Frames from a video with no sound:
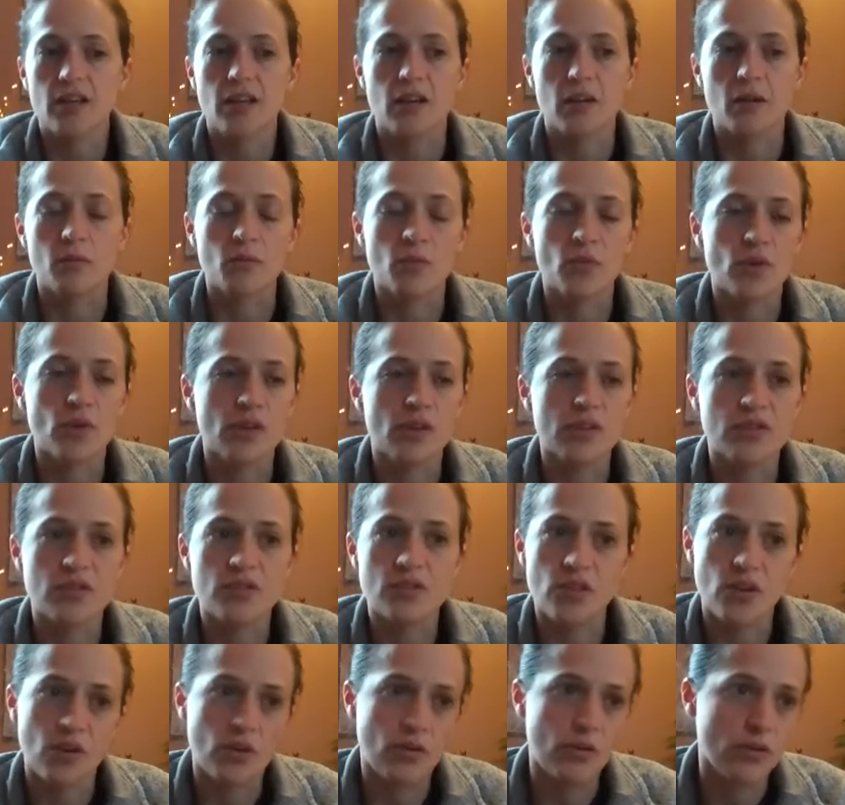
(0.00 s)
or a
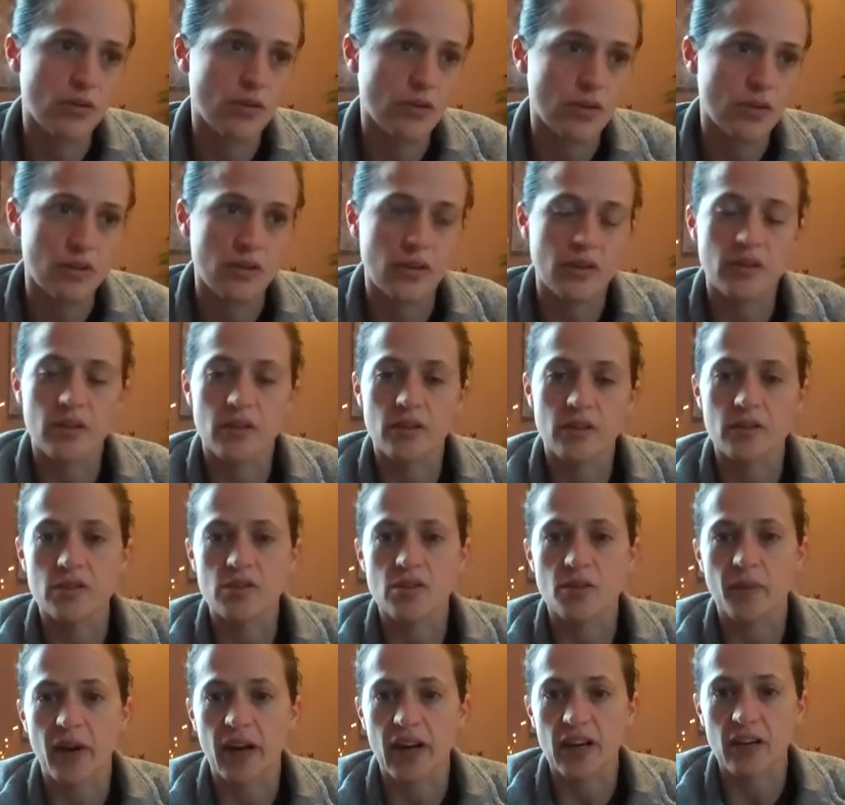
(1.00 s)
stroke or a
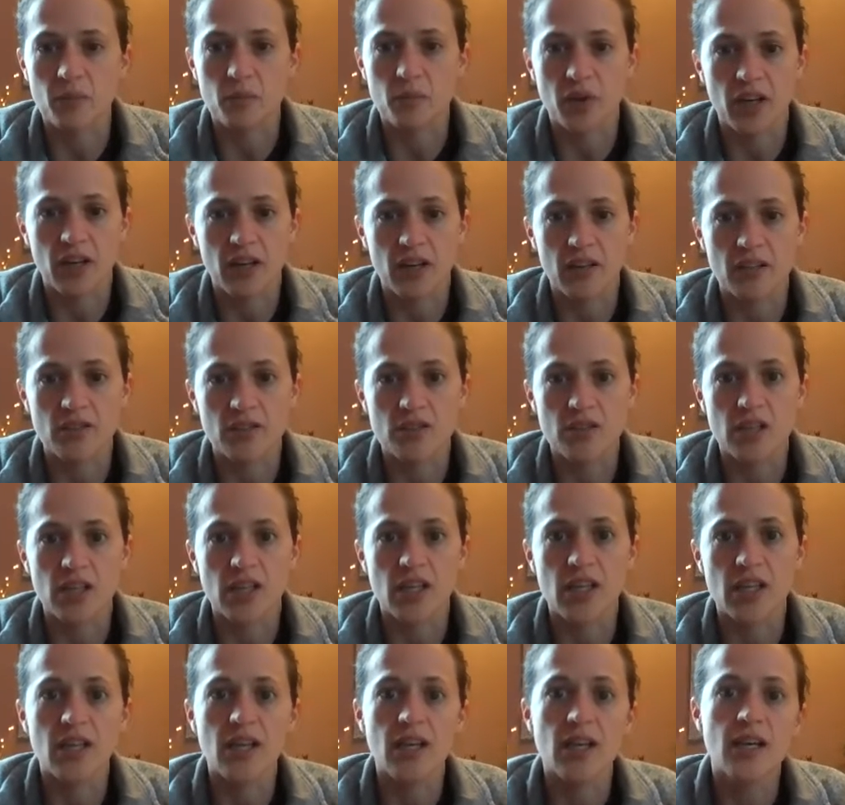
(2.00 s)
traumatic brain
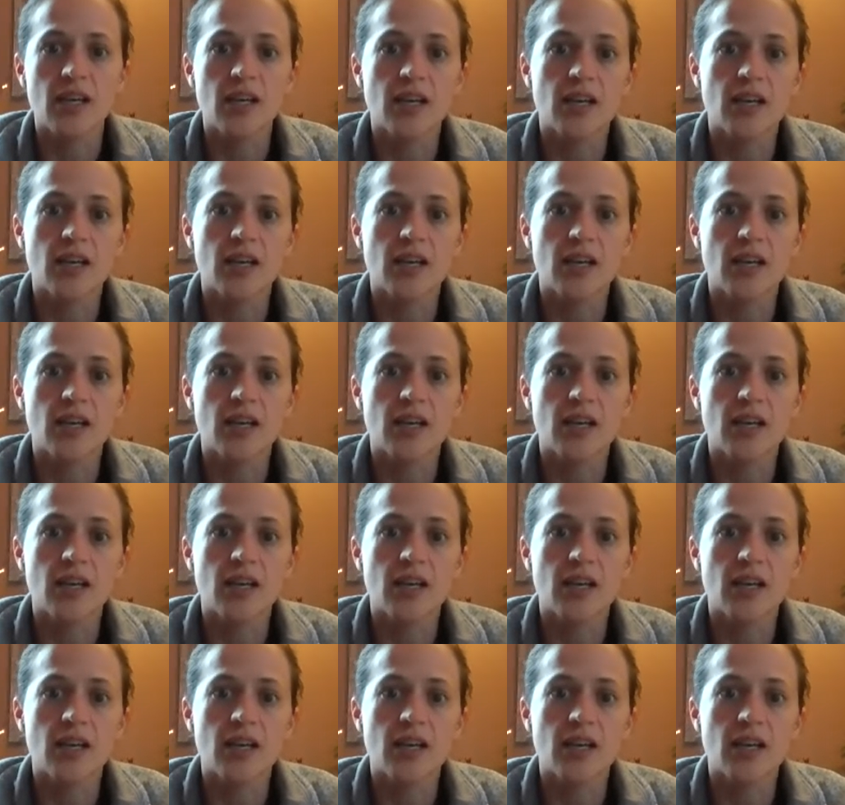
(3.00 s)
injury.